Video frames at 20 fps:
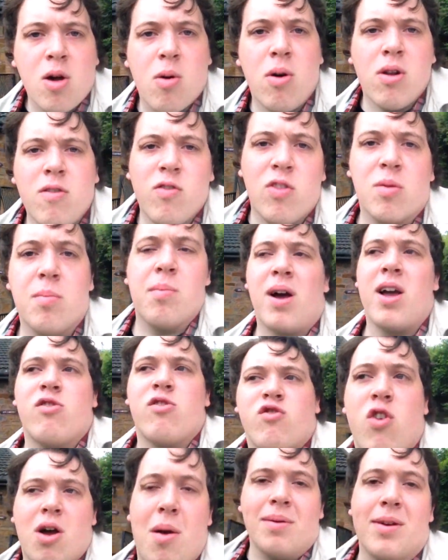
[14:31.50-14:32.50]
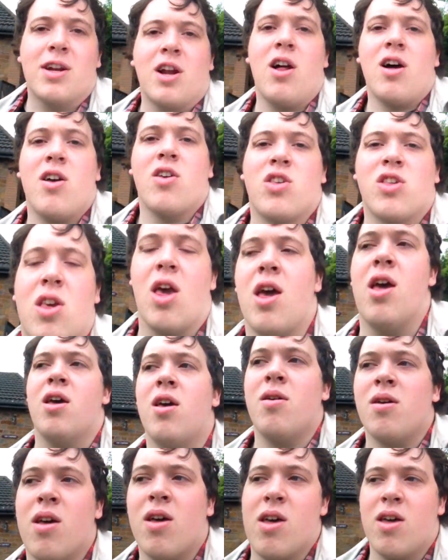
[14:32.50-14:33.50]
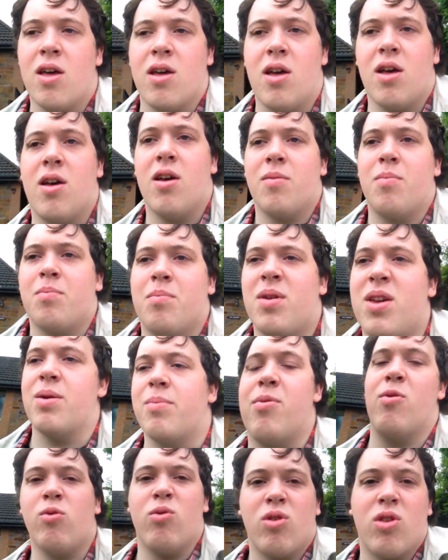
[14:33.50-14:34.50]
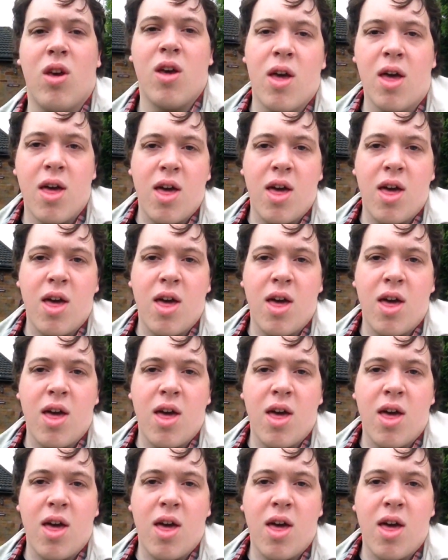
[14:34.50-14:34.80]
one of my drama class people's